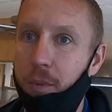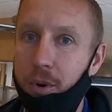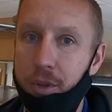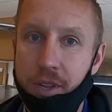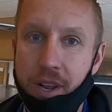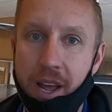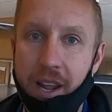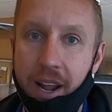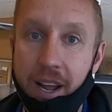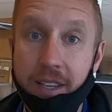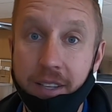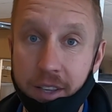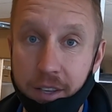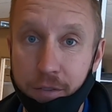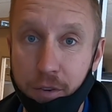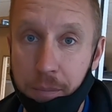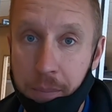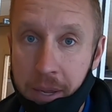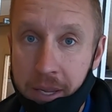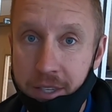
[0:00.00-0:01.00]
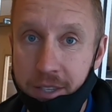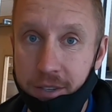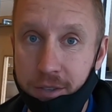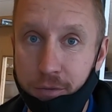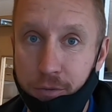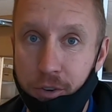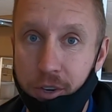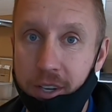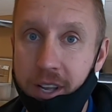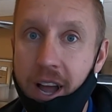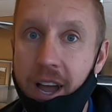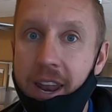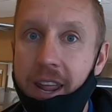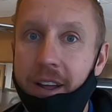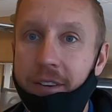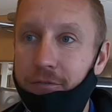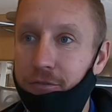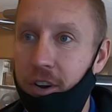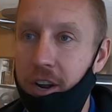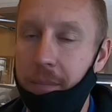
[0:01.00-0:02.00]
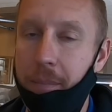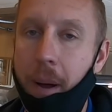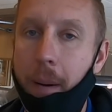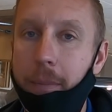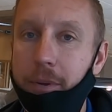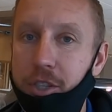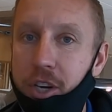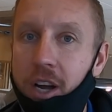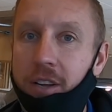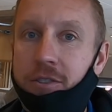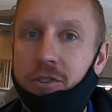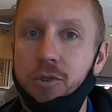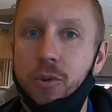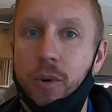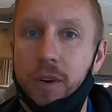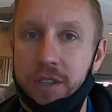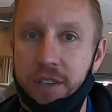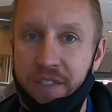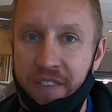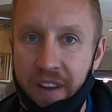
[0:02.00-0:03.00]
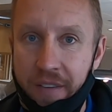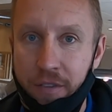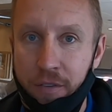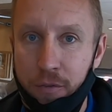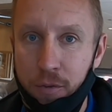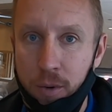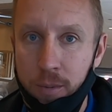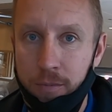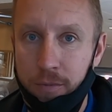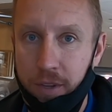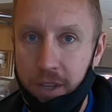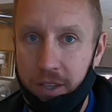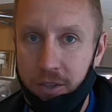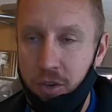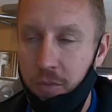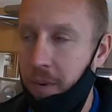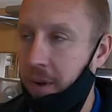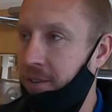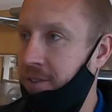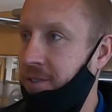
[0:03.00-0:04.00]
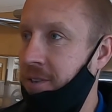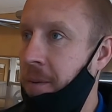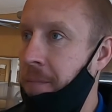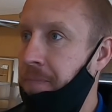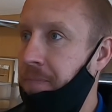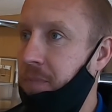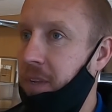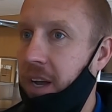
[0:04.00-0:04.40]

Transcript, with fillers: more than that, I delivered pizzas for a guy that ran a Papa John's store as a favor for him for like two months.